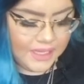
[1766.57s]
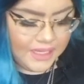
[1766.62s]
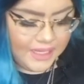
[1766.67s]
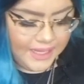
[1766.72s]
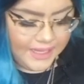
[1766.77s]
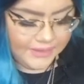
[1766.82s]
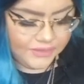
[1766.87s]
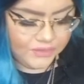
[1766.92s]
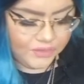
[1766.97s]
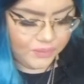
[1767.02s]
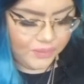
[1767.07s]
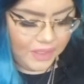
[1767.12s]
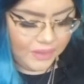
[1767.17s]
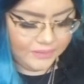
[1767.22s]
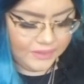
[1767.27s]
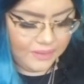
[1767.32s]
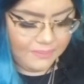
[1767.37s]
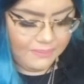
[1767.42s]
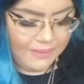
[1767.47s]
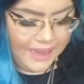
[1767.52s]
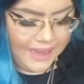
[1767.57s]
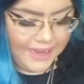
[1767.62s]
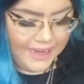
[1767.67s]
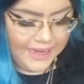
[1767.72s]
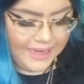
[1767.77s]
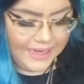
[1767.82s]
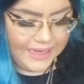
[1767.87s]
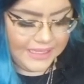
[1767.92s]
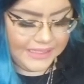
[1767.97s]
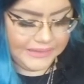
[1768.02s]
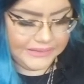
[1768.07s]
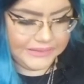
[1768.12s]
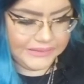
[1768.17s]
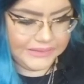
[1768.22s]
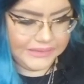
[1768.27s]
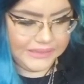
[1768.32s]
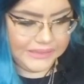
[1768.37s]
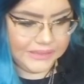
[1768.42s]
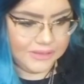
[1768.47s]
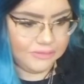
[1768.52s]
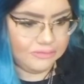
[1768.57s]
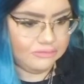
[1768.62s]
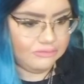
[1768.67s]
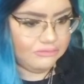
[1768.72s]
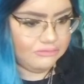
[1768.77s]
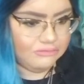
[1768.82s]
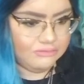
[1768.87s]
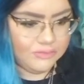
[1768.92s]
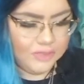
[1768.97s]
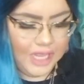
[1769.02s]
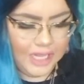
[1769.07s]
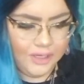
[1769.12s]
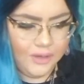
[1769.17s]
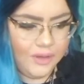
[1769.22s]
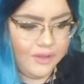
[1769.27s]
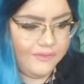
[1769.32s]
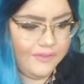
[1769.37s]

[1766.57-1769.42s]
It's surrounded by, I don't know,